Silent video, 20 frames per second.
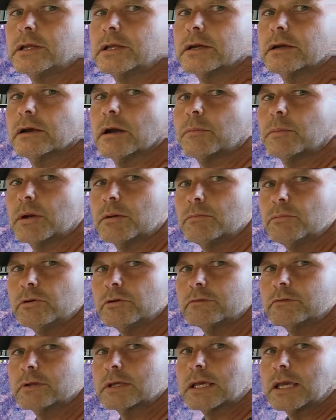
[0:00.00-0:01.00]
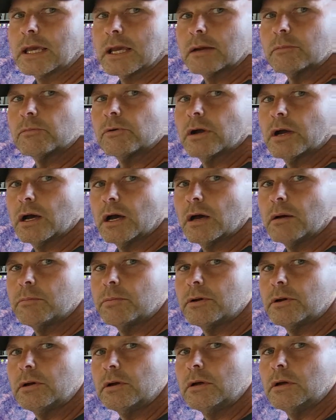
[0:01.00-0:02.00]
here, I'm going to move the camera
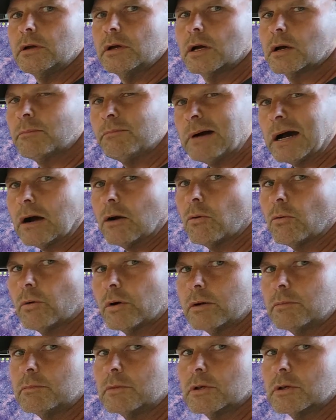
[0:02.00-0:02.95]
up about 1